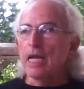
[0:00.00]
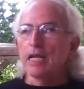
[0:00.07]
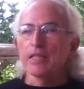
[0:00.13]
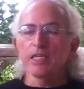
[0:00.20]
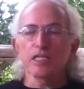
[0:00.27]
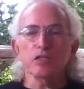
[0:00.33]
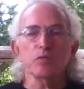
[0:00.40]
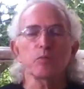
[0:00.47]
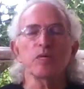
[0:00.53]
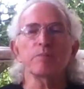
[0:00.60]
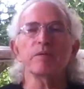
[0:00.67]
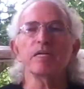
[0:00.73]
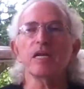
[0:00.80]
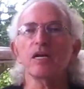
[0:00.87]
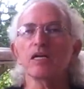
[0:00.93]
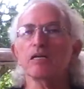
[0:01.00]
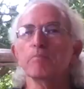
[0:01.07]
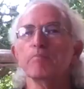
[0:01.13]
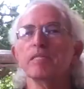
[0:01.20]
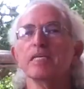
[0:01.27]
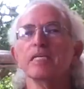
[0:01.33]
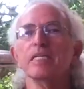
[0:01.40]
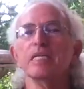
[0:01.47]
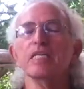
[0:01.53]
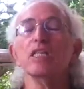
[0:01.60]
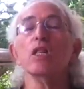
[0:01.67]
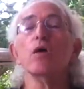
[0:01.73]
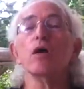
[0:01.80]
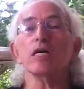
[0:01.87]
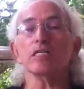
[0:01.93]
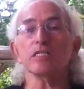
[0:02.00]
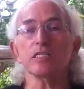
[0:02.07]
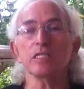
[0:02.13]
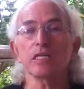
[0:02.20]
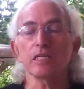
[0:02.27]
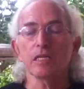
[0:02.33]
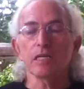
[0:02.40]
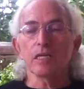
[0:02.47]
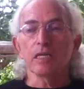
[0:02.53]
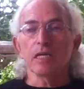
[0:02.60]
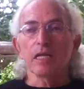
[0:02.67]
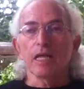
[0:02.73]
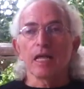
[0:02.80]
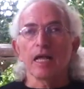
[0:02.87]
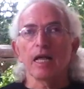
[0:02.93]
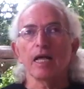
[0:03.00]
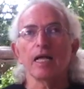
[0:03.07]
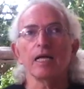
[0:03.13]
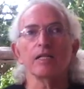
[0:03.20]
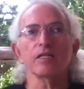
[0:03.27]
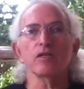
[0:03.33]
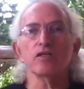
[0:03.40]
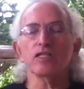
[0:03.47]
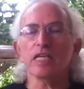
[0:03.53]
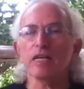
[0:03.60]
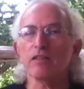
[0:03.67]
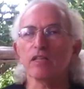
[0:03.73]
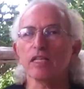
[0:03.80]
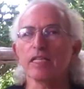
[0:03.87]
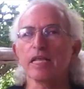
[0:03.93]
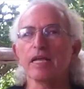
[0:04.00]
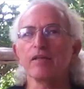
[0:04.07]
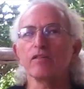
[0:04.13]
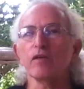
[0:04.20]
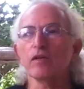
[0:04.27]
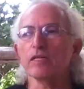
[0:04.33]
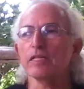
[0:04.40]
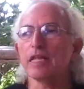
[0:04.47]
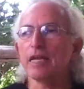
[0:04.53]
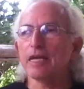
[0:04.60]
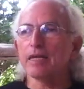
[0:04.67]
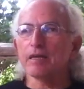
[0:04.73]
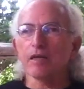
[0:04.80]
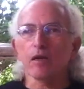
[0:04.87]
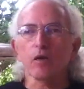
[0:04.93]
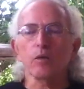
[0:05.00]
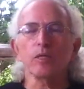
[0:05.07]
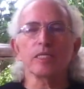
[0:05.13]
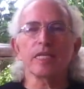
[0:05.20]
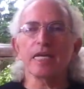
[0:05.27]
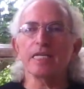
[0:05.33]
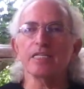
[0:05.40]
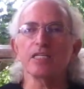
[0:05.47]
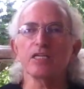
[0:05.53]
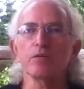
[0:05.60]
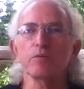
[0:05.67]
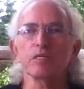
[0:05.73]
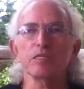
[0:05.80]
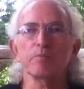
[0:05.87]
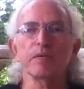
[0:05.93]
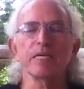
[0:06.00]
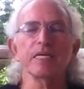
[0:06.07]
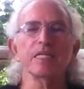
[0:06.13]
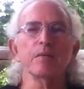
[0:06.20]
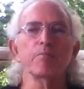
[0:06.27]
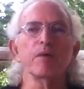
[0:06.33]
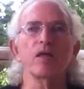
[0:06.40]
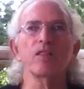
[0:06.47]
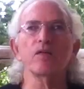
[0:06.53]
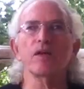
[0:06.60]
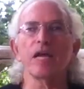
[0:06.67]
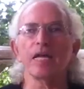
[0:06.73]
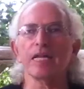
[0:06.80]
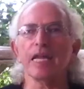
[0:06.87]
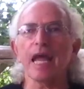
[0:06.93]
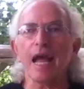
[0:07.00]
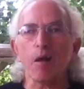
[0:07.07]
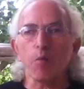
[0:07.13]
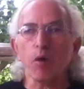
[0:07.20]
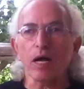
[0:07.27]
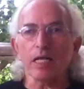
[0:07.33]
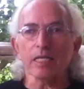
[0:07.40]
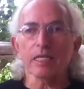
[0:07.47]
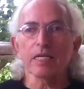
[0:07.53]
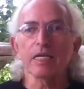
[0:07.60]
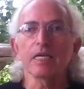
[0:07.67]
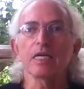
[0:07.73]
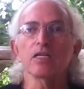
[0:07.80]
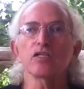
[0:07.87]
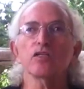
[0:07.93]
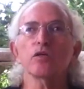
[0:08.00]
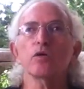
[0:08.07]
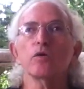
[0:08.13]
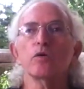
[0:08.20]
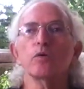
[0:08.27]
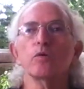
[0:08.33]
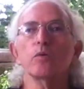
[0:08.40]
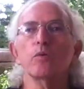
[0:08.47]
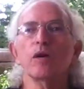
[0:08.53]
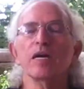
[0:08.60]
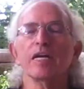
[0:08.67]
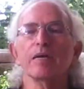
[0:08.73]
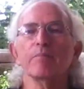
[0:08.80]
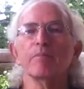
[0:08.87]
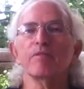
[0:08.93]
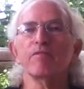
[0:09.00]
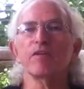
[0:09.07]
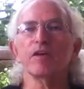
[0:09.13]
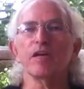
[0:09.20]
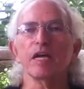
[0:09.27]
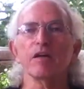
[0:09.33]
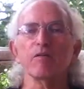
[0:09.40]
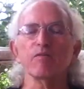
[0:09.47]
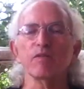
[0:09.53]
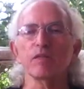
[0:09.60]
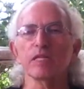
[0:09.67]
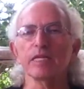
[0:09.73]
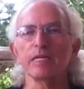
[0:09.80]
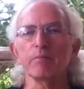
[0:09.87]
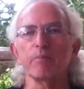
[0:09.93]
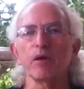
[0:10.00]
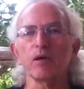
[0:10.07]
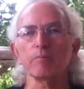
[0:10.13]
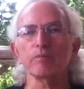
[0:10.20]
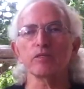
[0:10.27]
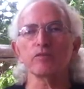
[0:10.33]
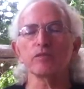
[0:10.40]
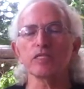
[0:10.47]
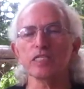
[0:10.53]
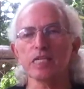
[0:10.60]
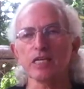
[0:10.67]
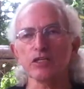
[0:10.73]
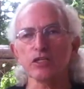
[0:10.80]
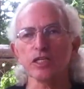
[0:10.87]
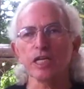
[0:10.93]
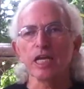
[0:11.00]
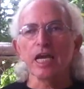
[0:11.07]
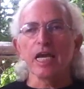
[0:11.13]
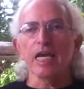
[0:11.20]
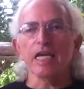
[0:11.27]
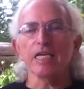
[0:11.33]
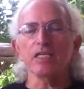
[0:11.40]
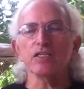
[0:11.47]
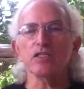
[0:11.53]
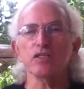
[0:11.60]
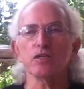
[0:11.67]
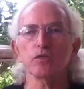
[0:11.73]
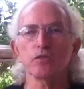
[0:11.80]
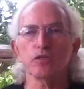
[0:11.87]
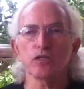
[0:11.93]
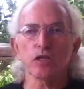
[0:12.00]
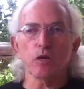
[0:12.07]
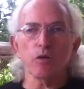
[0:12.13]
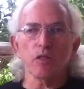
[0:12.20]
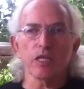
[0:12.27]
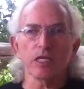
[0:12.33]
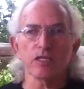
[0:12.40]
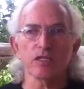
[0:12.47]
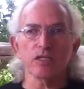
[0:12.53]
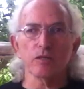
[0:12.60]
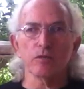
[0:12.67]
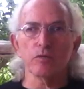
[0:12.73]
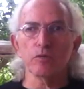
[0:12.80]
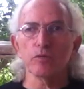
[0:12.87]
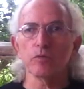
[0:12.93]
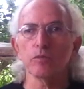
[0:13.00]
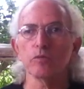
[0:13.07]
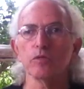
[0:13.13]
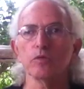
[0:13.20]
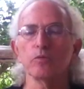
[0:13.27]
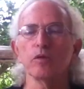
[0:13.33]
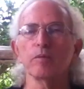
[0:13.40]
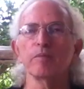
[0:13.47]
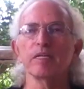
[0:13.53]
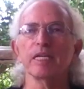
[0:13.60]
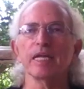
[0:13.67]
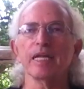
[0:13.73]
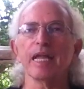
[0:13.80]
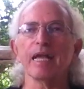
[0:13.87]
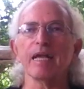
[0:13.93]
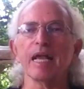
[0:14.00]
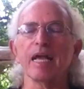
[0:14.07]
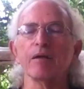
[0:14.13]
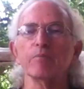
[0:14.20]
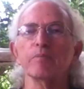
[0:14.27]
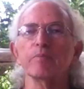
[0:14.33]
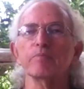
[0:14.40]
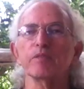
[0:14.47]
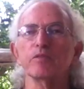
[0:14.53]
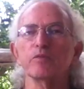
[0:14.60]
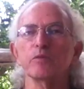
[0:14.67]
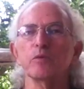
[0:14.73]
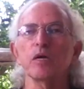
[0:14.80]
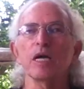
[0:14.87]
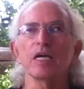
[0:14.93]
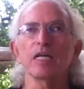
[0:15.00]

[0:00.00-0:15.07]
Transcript: These women are completely lost. Because their whole identity was being the mother, and now what? So what can be very helpful in a palmistry session is to show this to women and help them to